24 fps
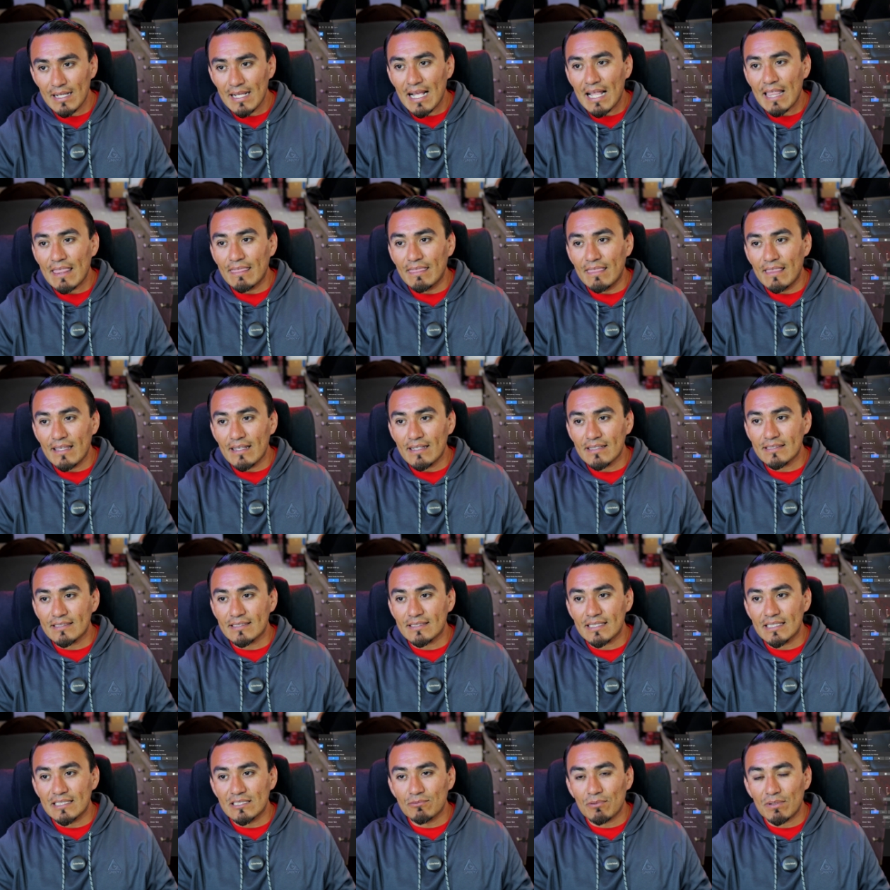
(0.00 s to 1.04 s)
this
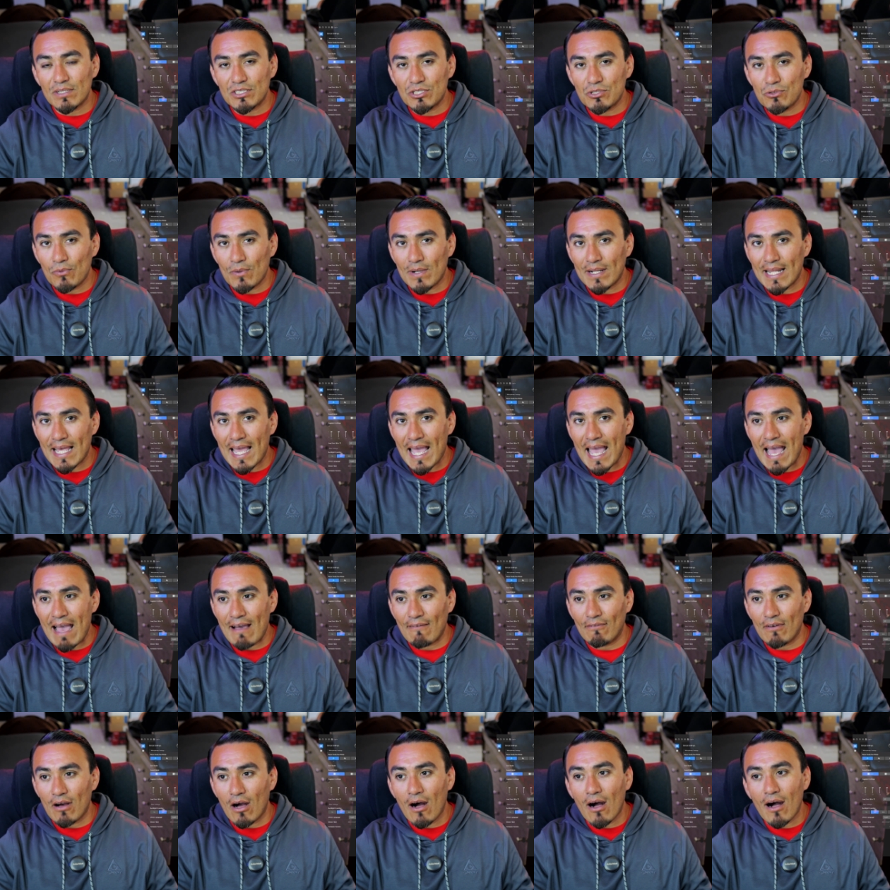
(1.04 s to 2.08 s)
is what you want to
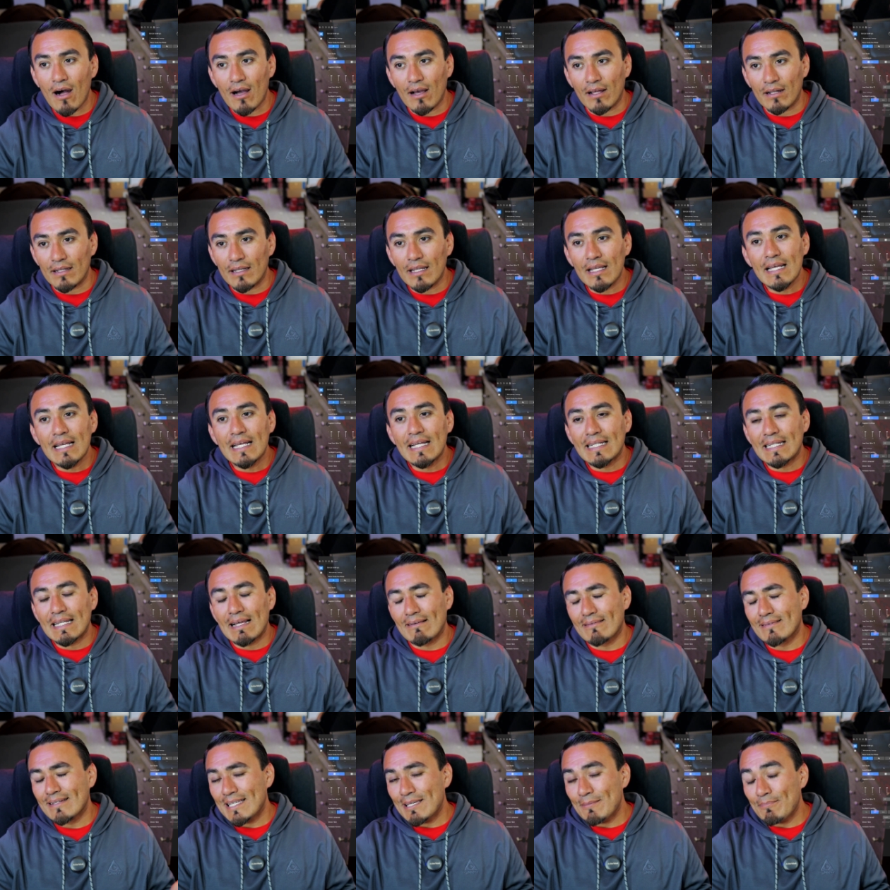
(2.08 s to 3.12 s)
have on now
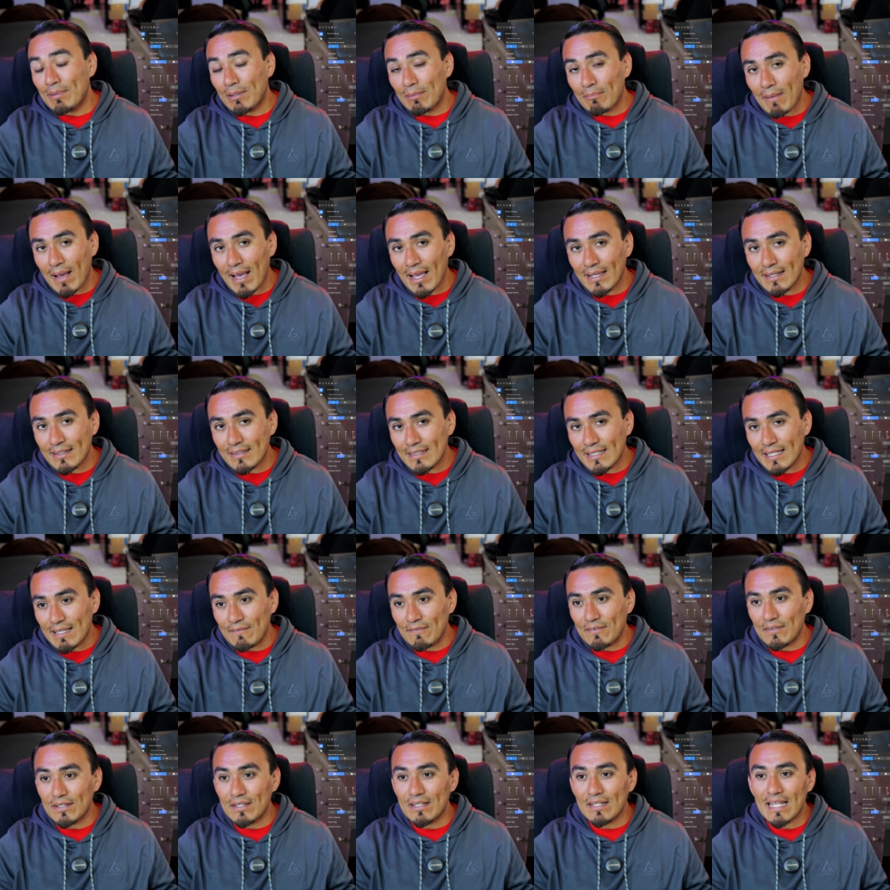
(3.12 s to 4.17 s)
keep in mind
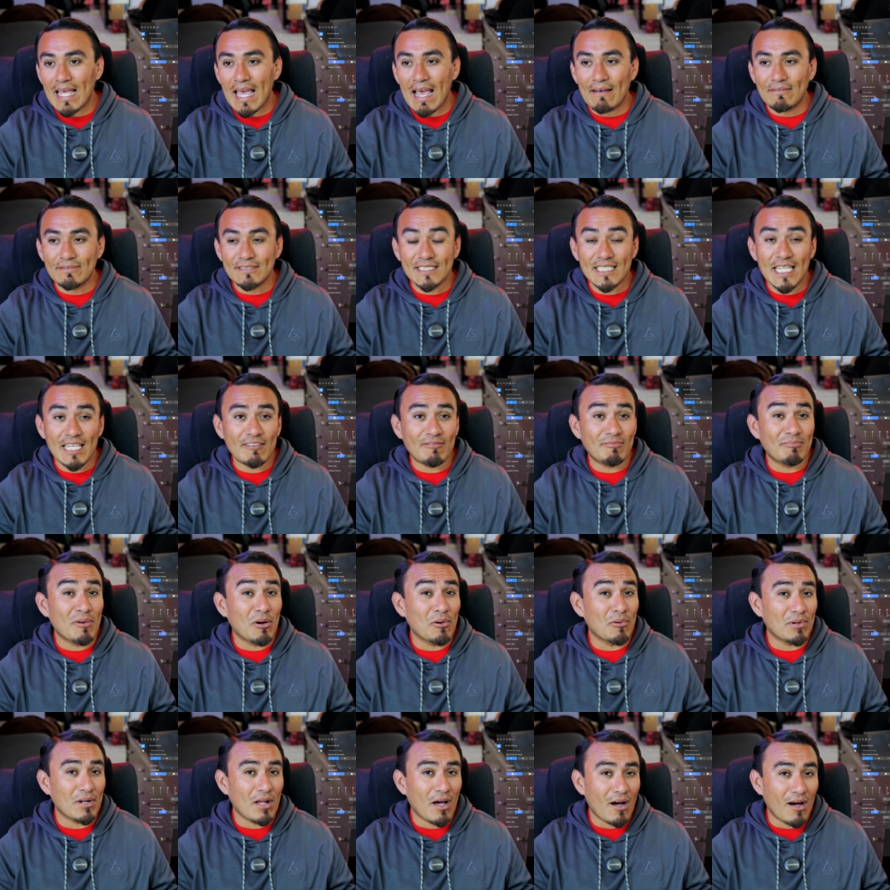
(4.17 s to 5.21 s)
if you're gonna have safe
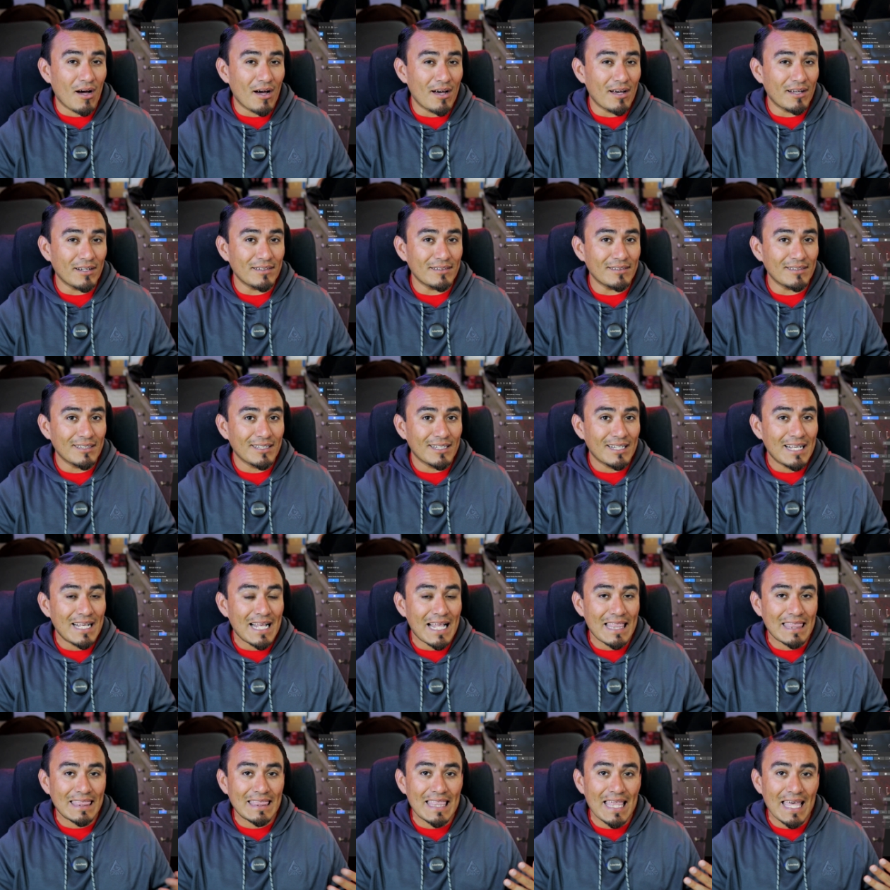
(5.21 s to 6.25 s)
mode on
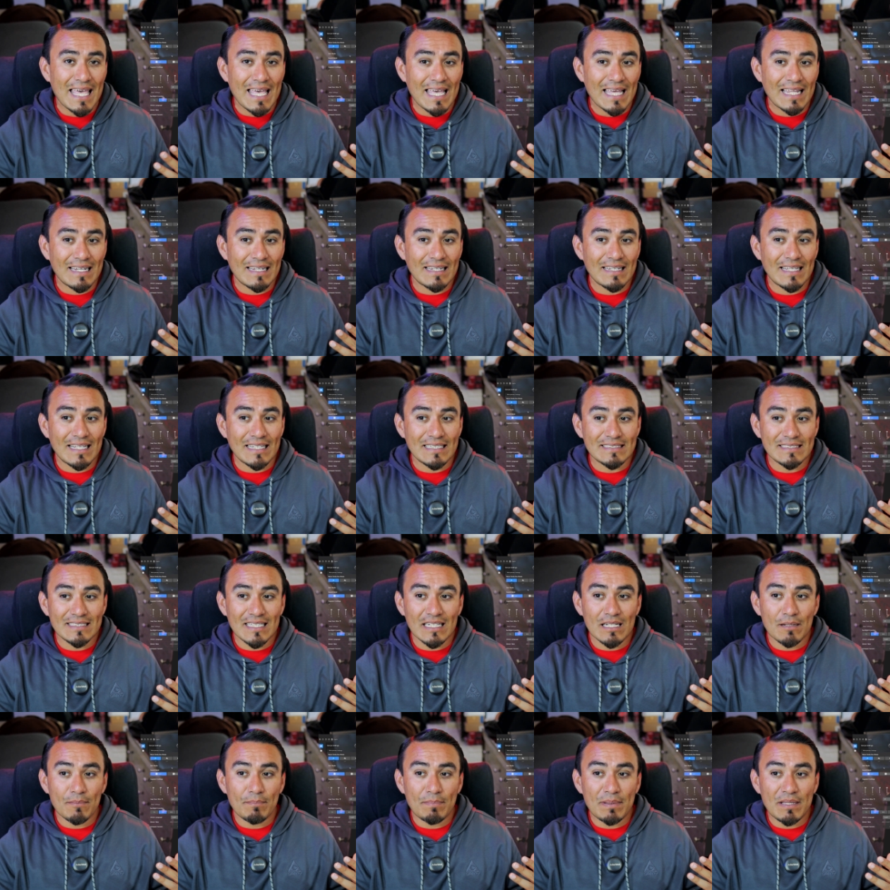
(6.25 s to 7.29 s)
then it's
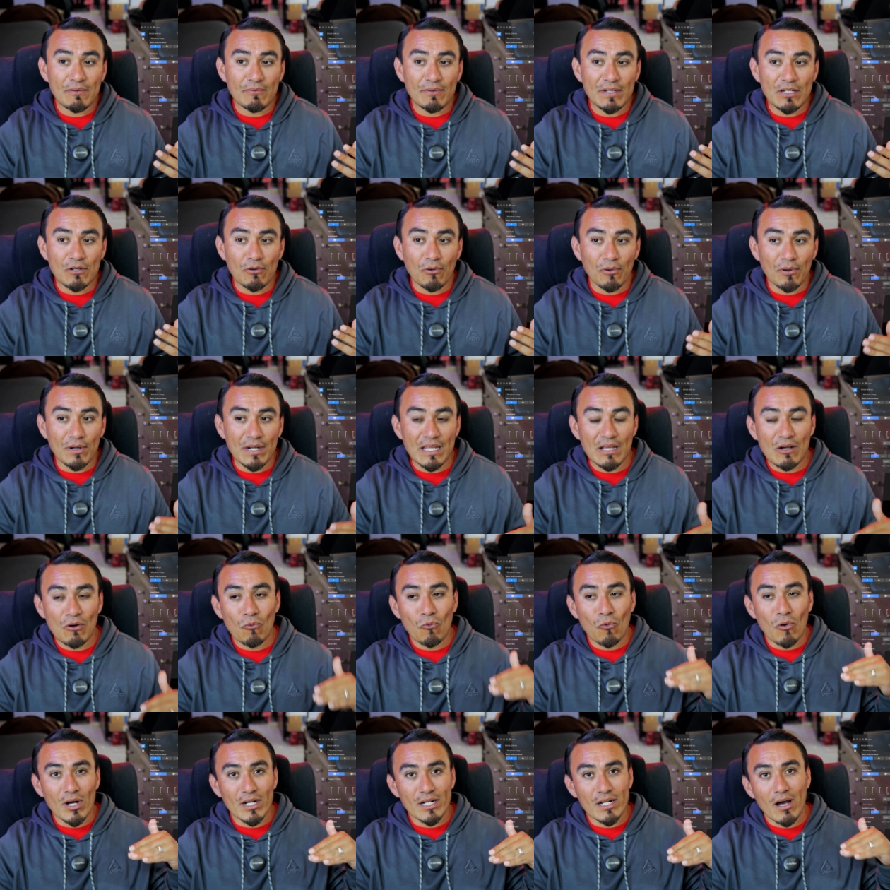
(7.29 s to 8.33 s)
gonna be recording
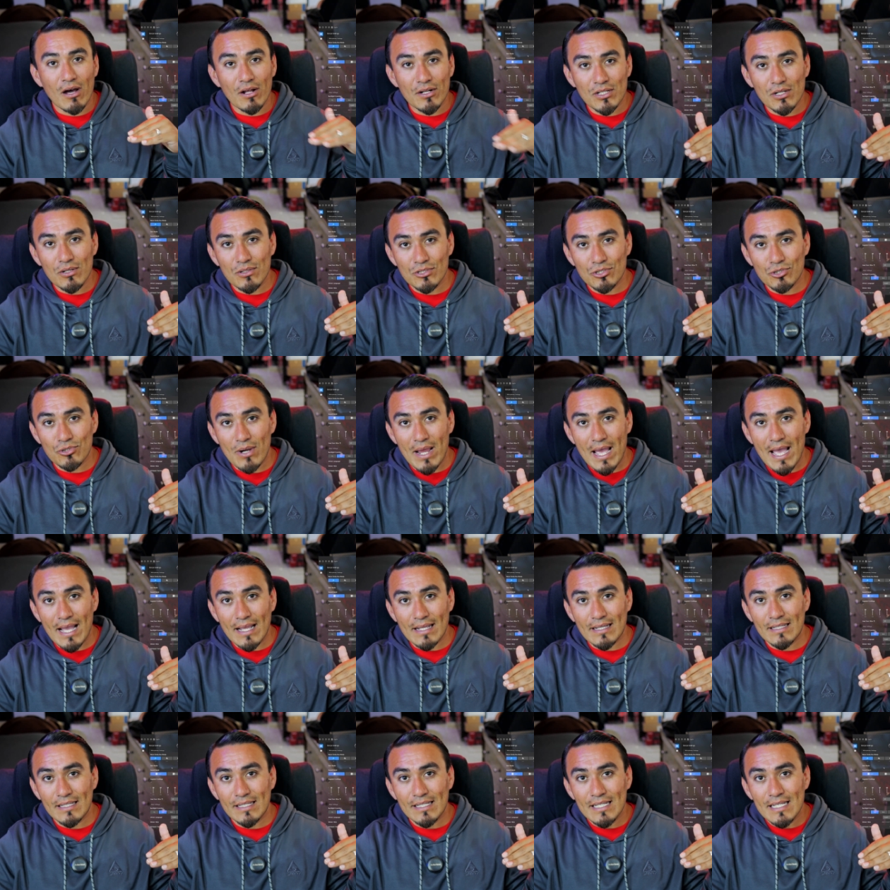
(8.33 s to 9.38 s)
one audio
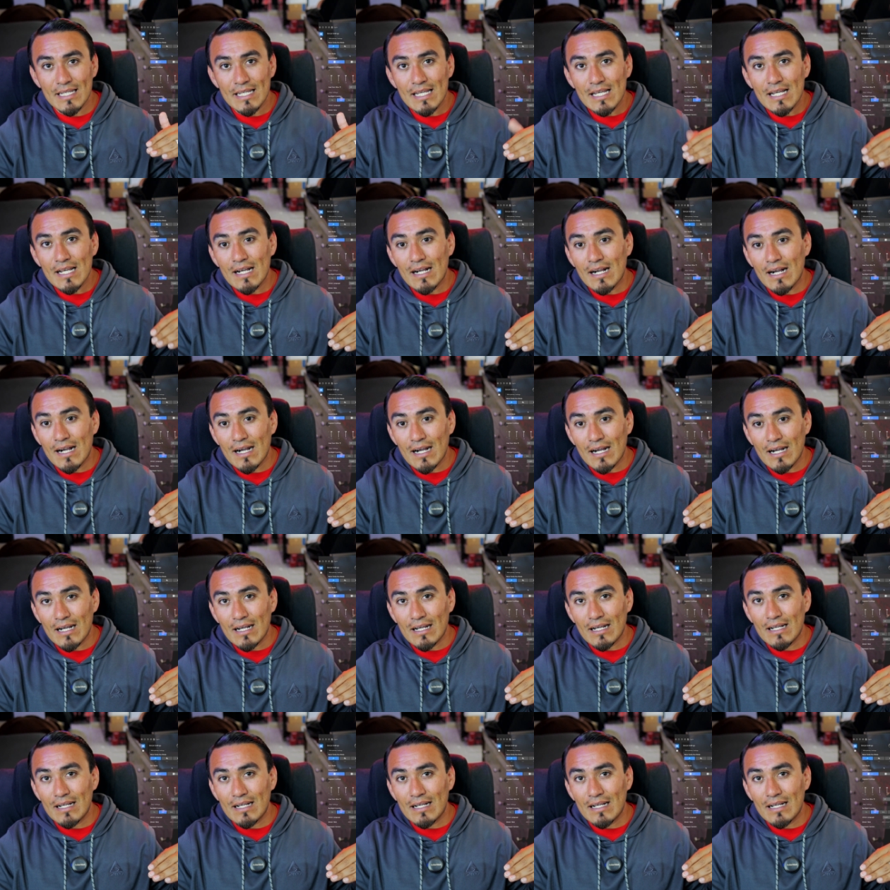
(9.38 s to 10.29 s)
track uh,